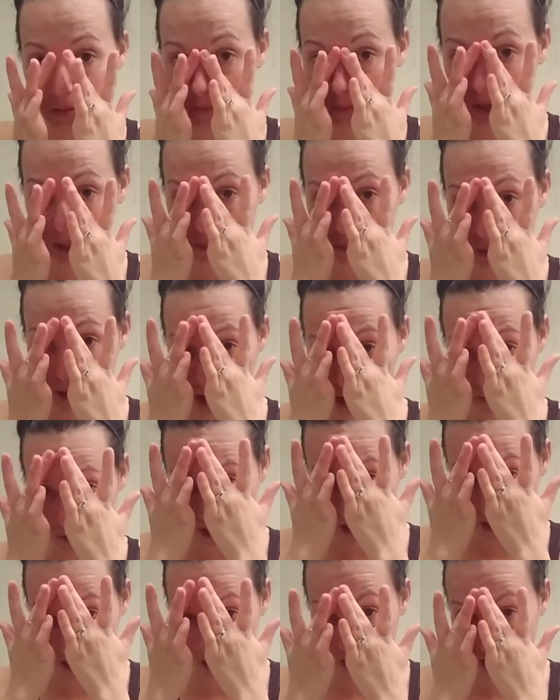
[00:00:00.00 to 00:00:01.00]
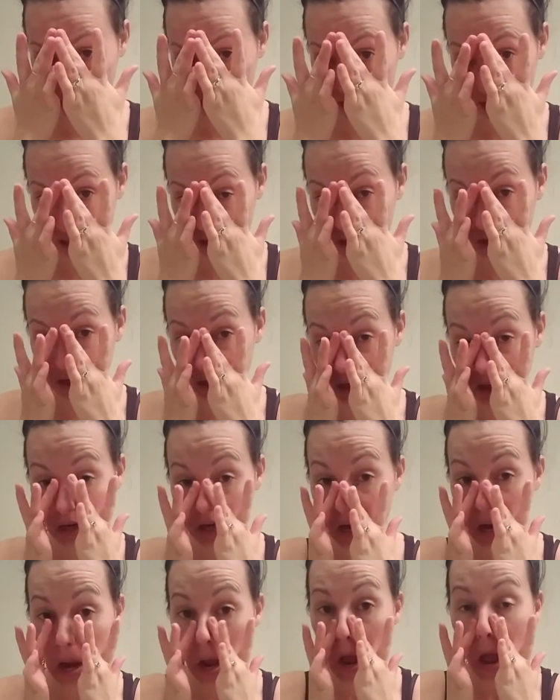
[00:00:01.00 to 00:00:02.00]
my brow right here,
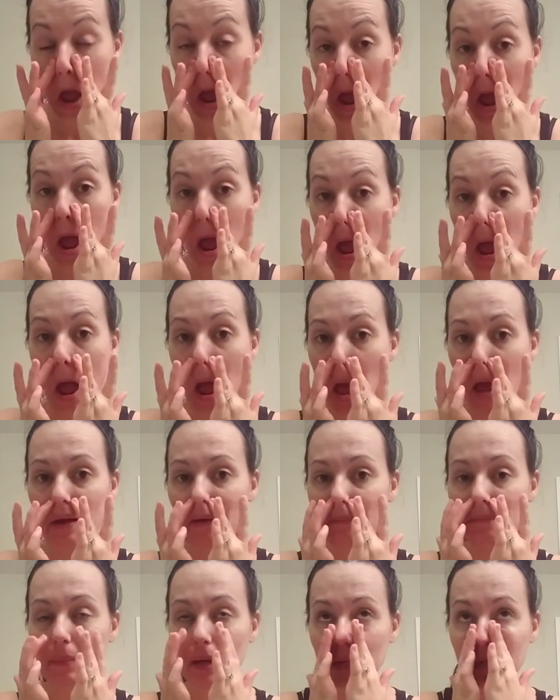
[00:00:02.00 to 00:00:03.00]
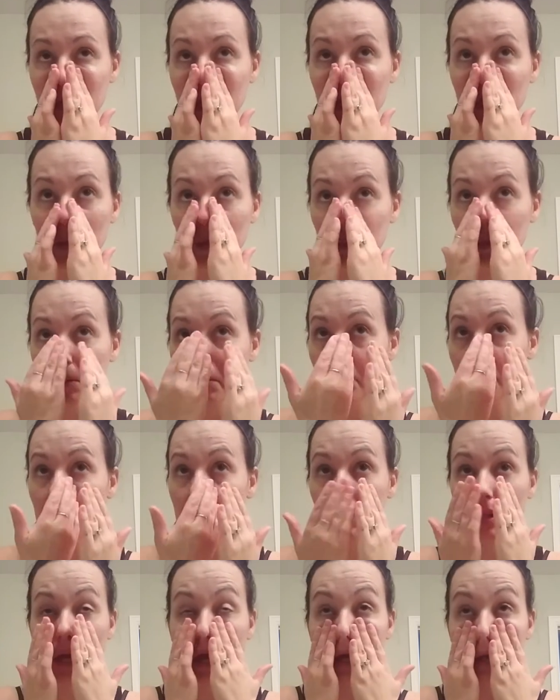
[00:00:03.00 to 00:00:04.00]
my
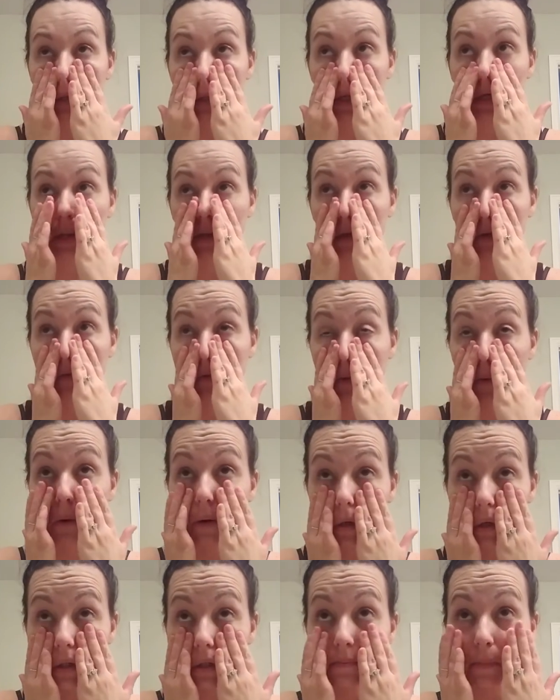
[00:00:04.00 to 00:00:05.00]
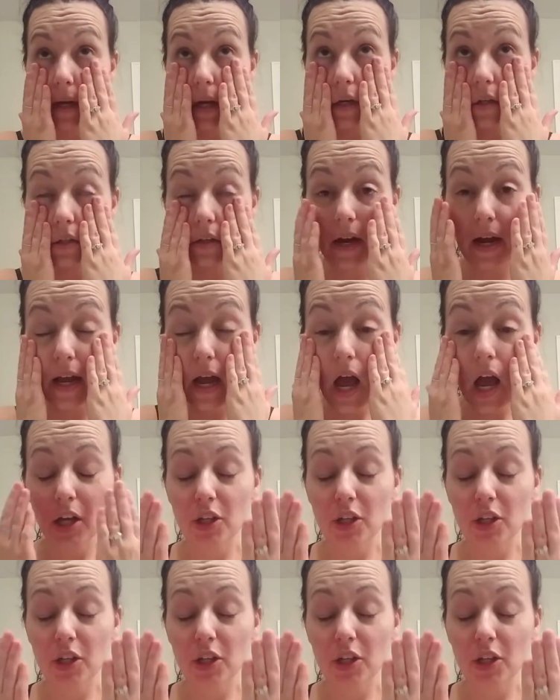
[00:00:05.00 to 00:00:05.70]
nose, and then of course my under eye.